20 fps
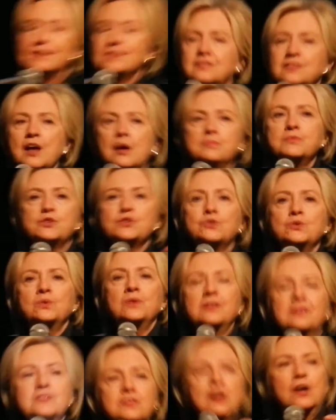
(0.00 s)
Some
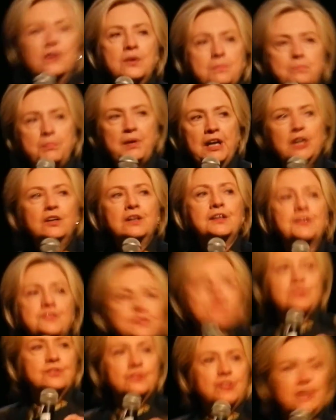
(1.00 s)
students are
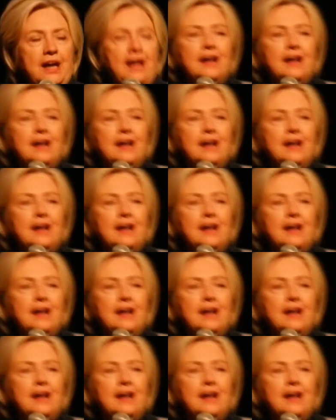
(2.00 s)
embarrassed to